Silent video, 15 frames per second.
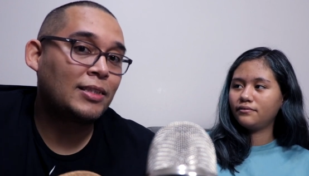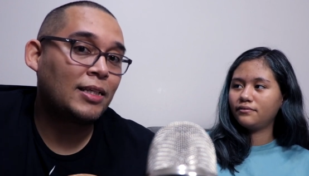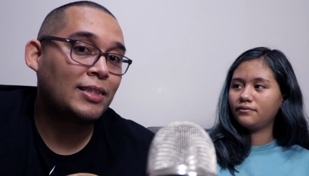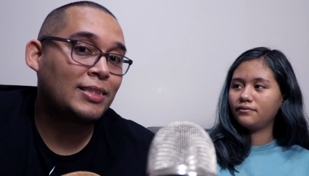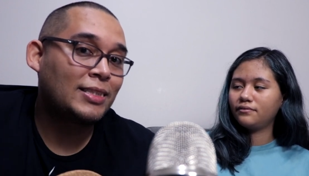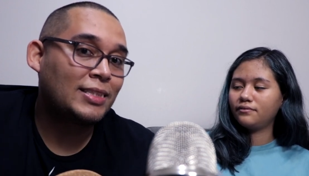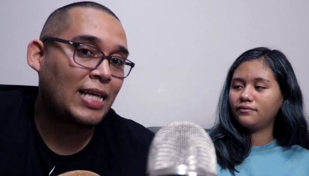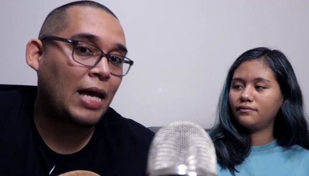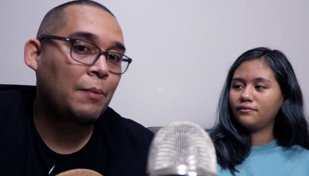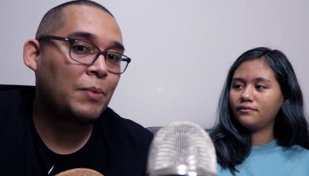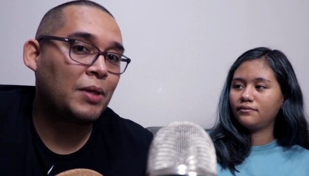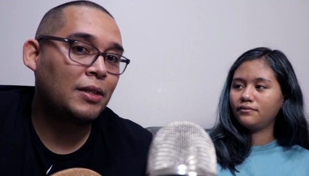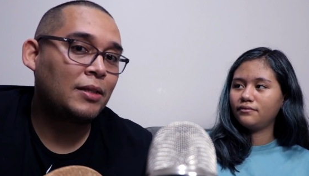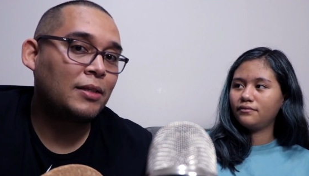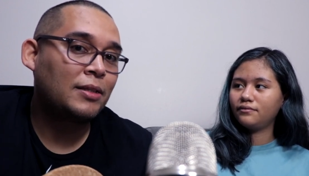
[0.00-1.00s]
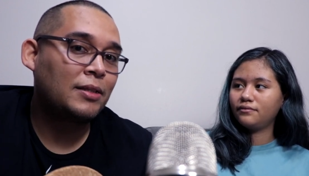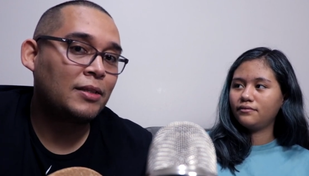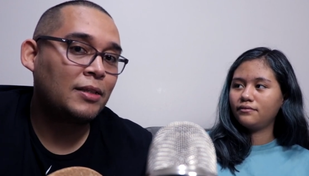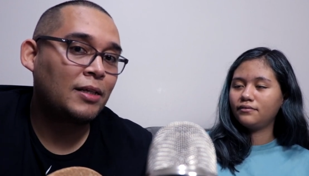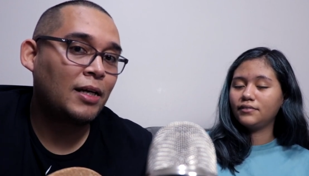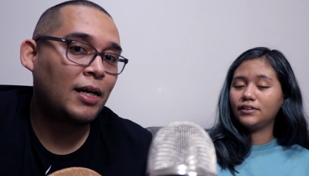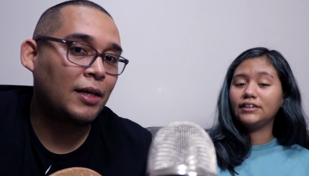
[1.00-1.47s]
Speaker 1: said salmon.
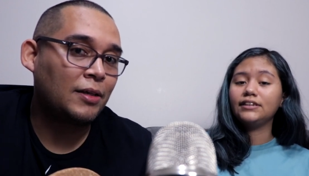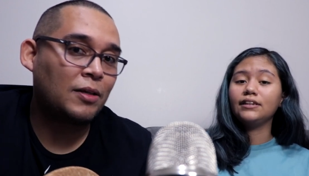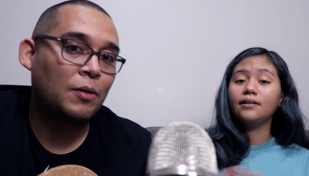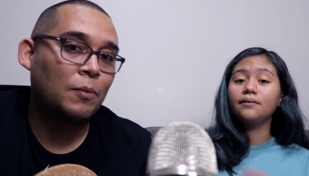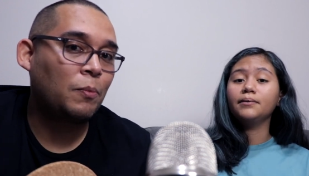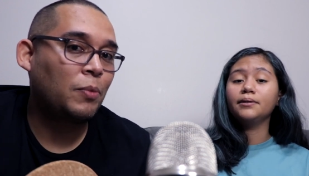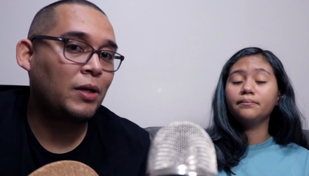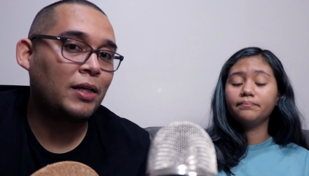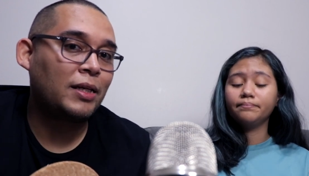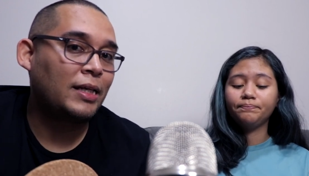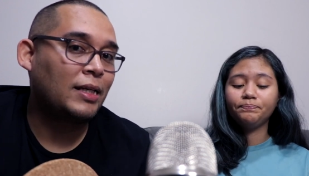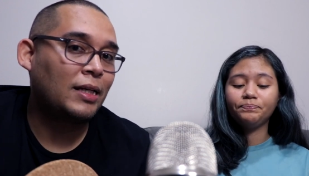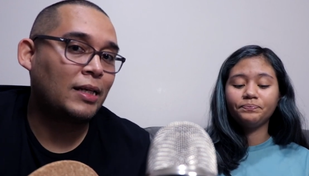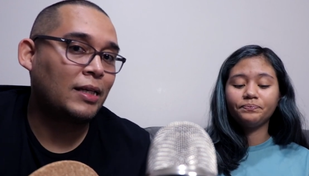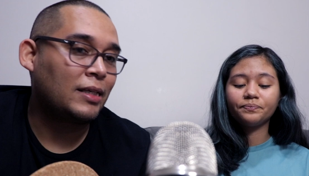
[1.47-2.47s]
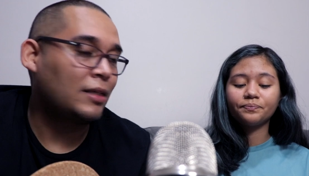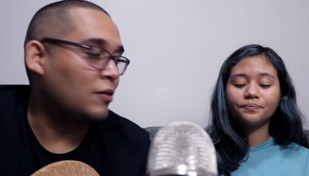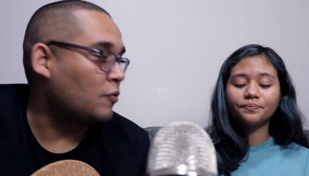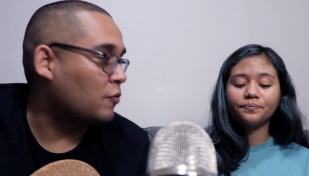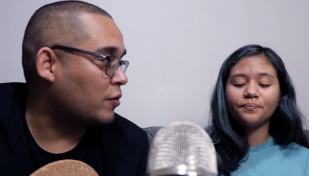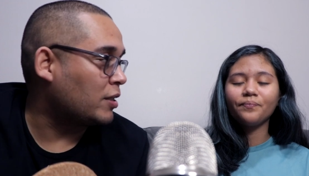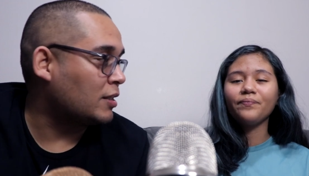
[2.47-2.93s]
I
Speaker 2: completely
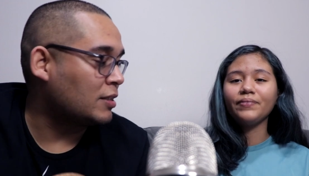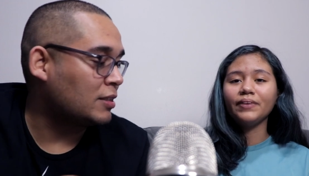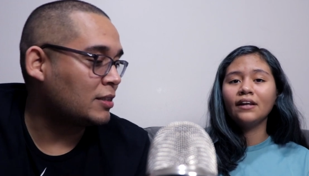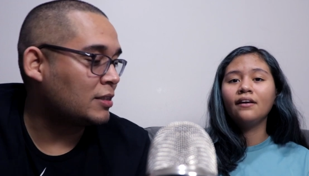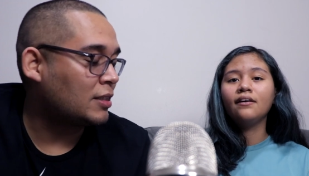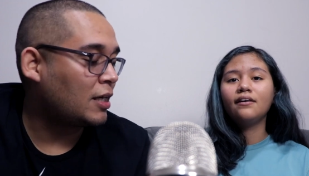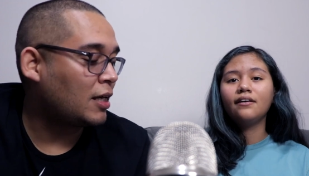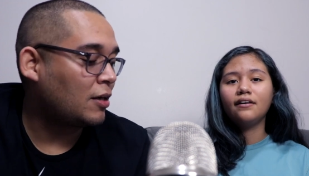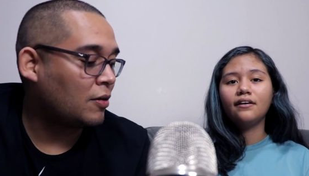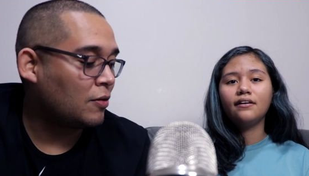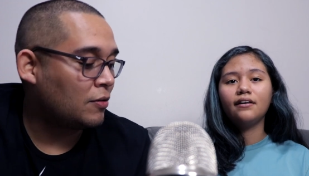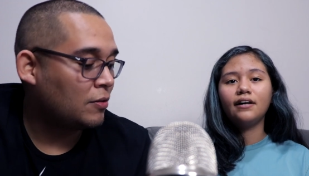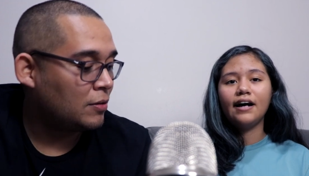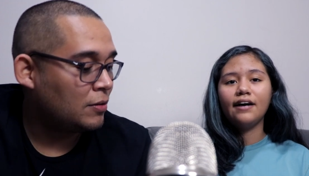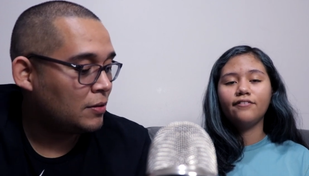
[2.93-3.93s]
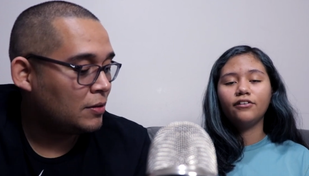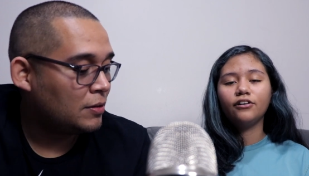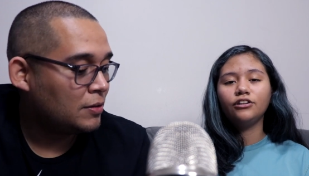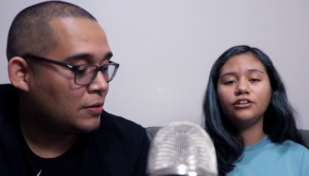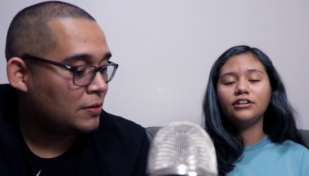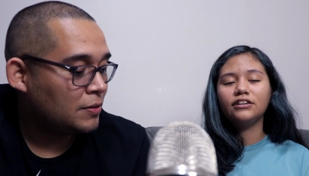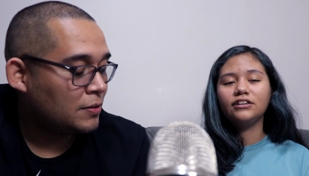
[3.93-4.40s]
erased the L. I've
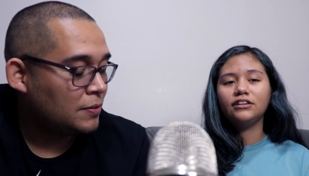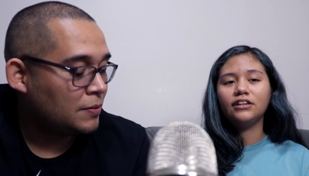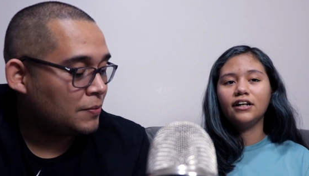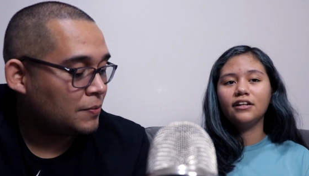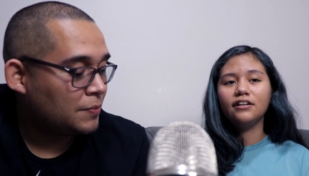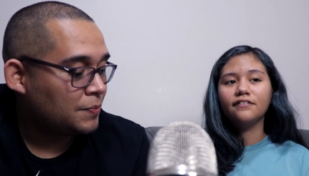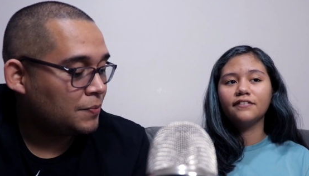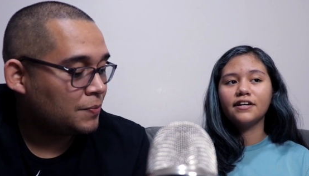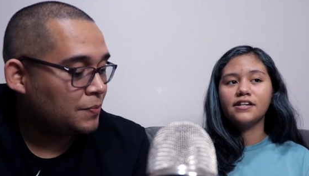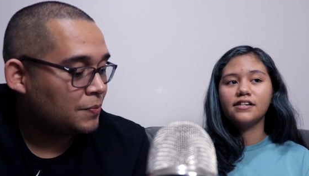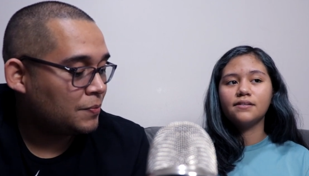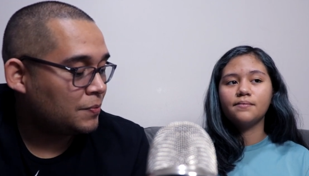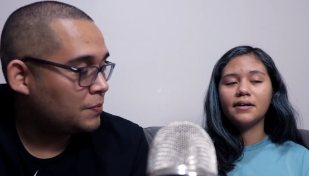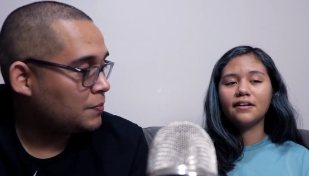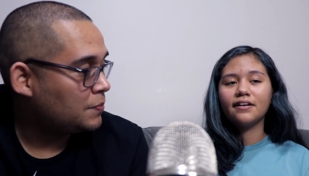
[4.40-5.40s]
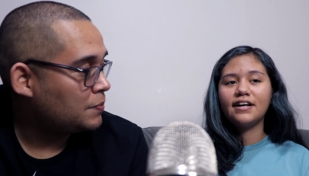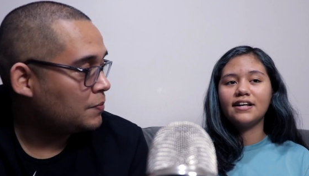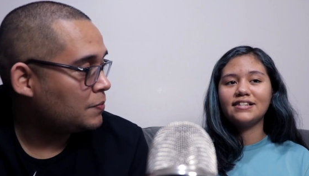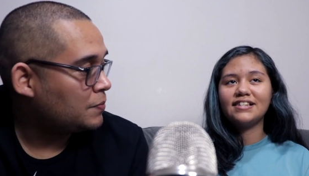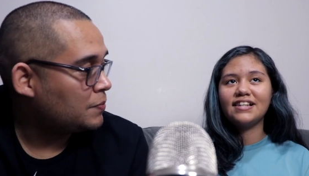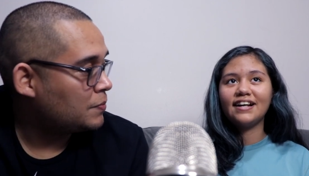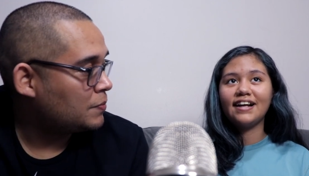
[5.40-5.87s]
heard a ton of kids in my
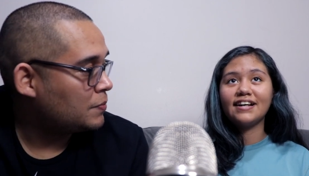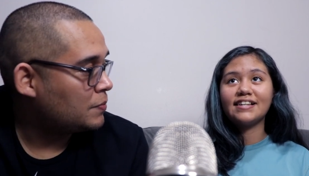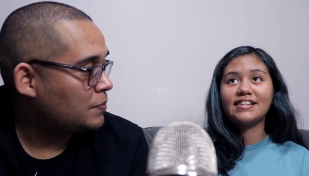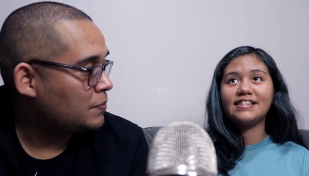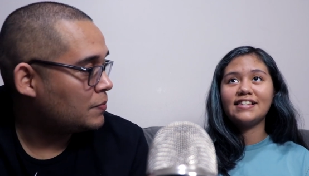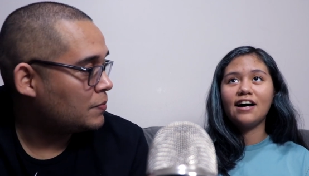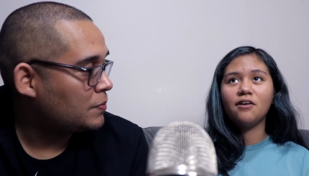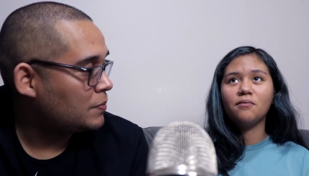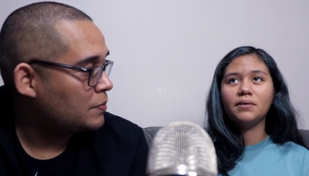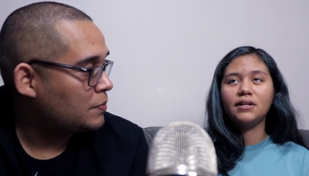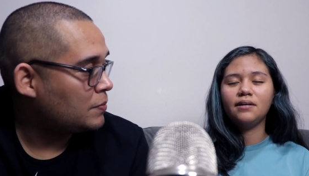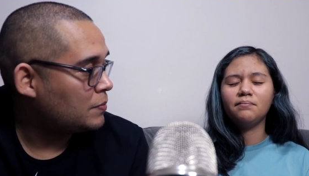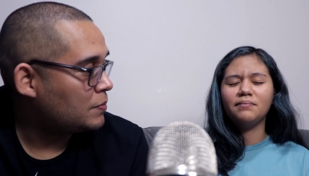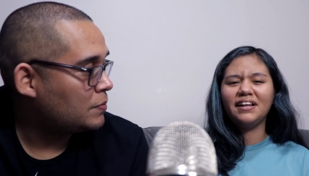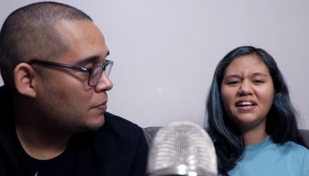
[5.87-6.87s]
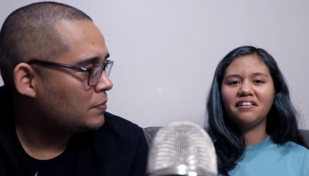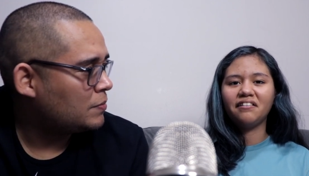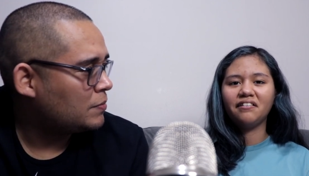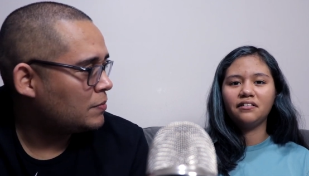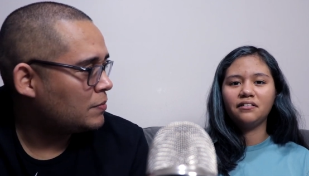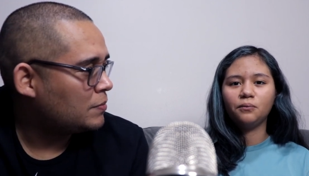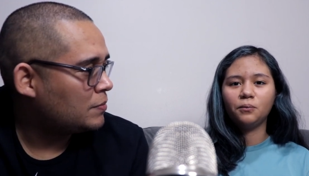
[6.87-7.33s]
class say, like, salmon. I'm like,
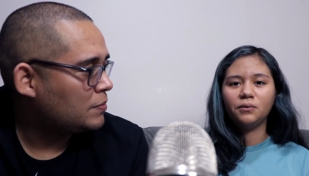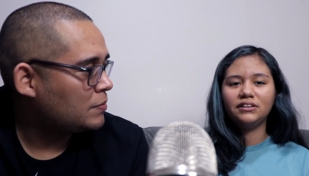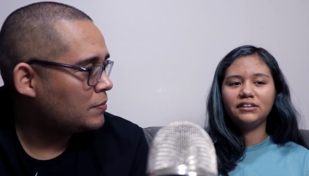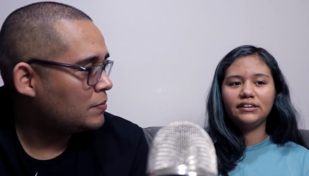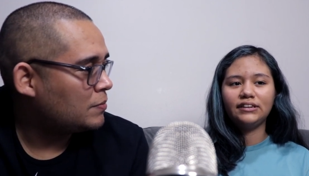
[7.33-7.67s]
what's